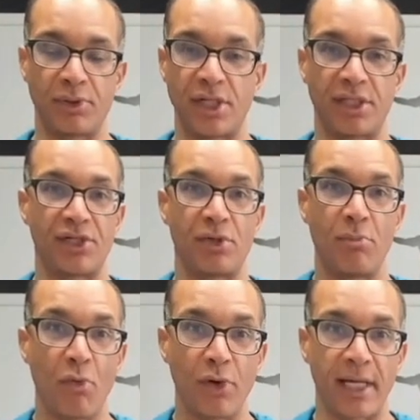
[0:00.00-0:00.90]
the tissue
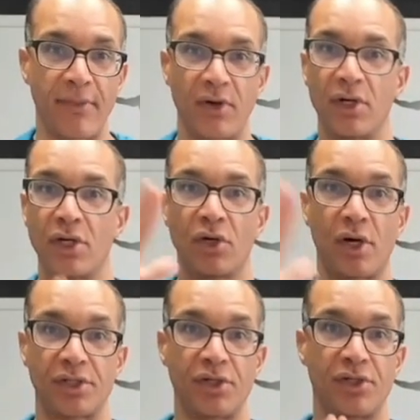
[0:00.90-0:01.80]
more together,
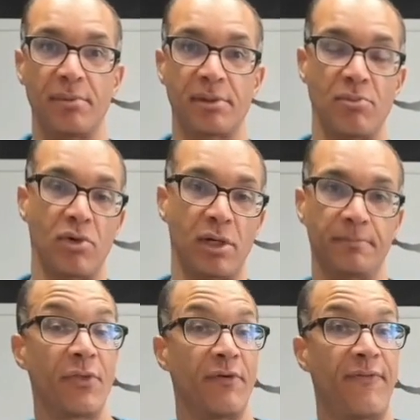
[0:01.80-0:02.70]
crushing the tubes more.
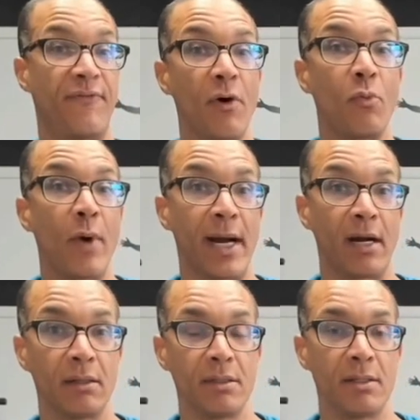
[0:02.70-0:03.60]
The
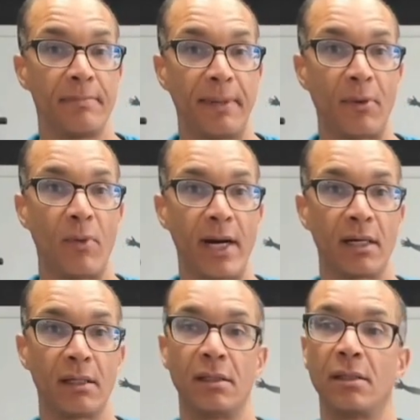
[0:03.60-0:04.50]
footwear people
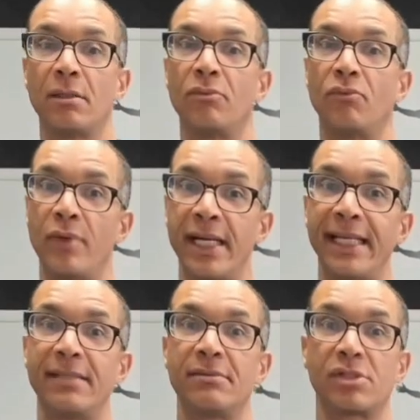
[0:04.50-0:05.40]
wear
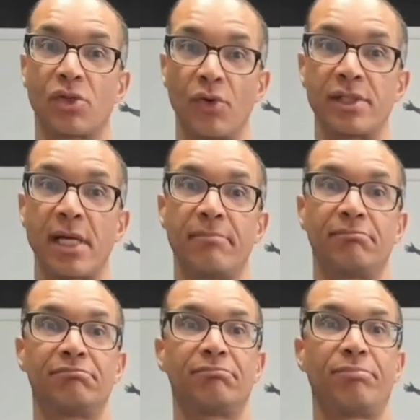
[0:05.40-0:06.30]
really screws up
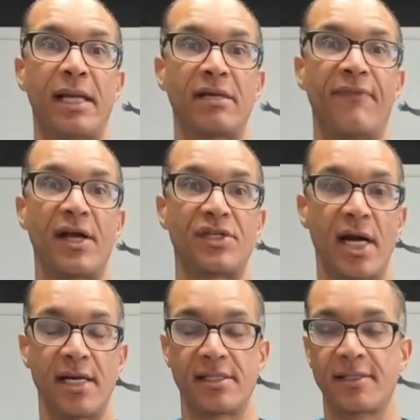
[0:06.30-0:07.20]
plantar
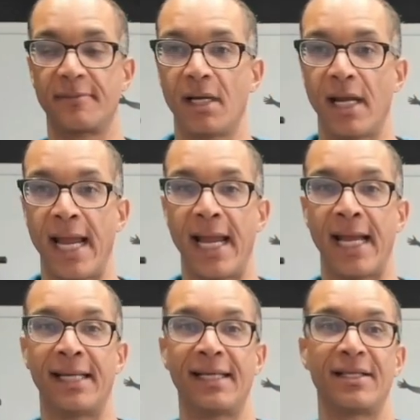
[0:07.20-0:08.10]
fasciitis.
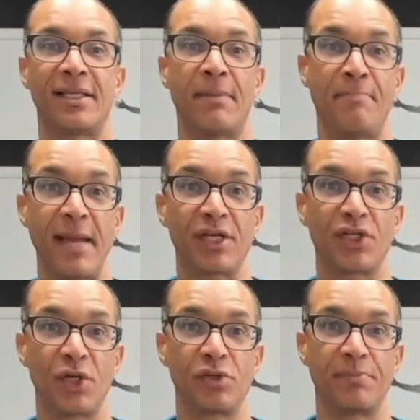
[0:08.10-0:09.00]
And the big
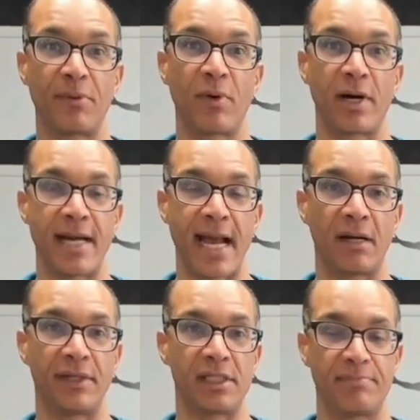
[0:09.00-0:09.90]
shoes people wear now,
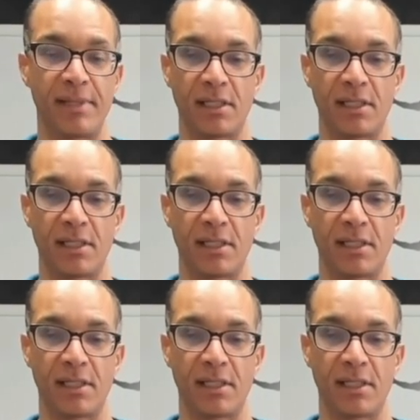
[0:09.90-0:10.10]
these big